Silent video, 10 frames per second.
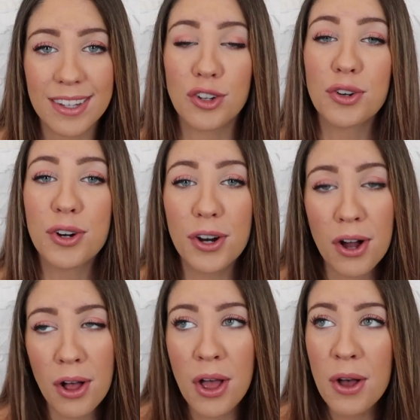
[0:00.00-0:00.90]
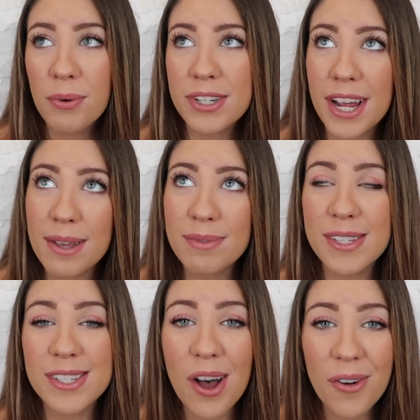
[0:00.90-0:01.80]
a little girl, which I am
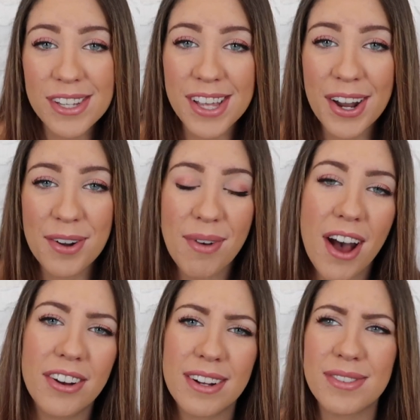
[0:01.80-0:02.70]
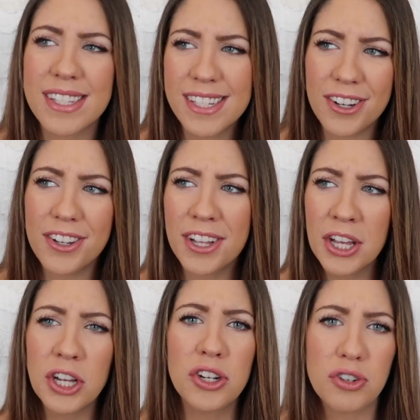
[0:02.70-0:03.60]
so excited about, and I'm still
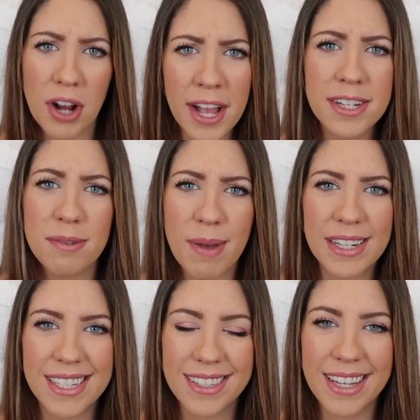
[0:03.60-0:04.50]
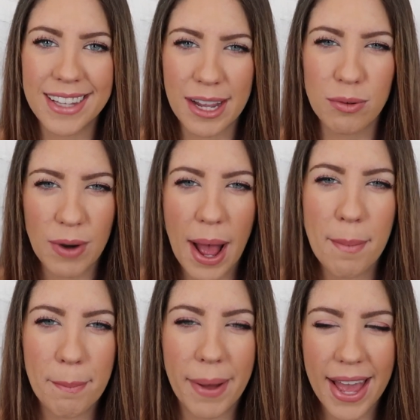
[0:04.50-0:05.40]
trying to mentally like
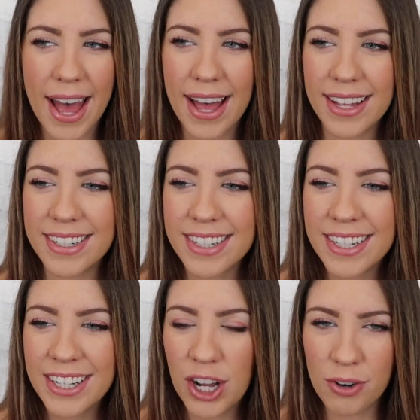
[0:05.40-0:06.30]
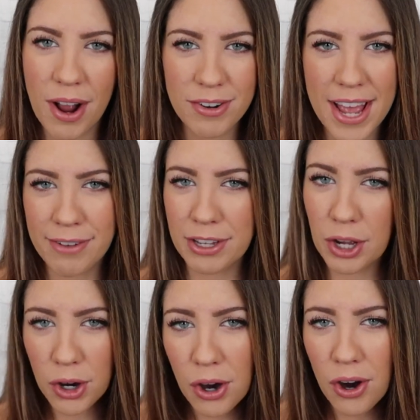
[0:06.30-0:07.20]
wrap my head around having
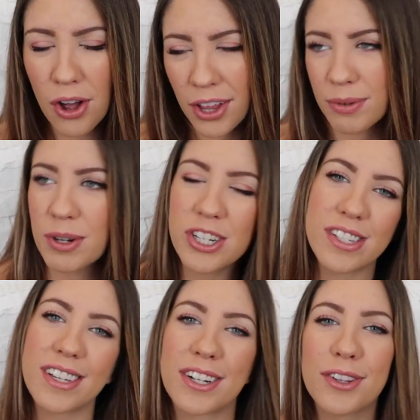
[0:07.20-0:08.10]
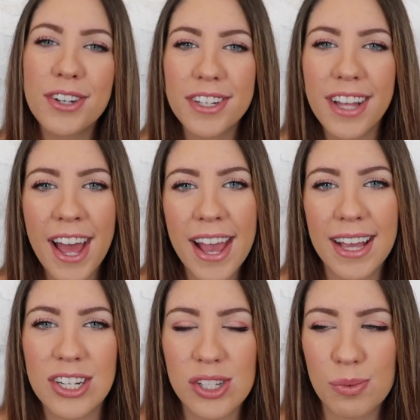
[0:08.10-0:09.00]
a girl and what she's gonna look
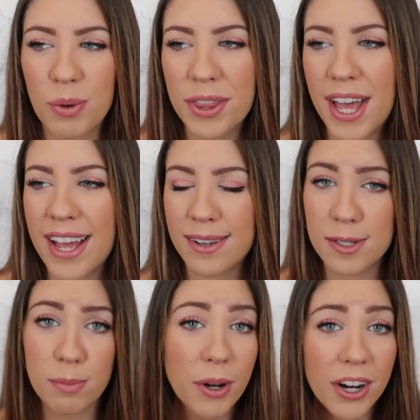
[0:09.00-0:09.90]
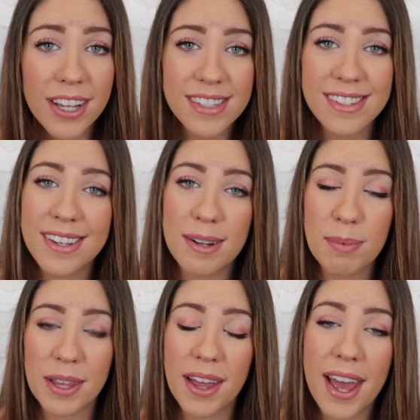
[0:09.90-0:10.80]
like and just what that experience is gonna
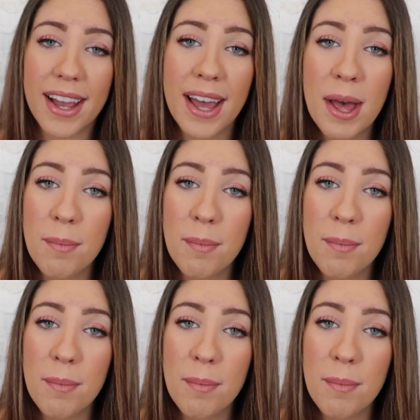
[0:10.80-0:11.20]
be like,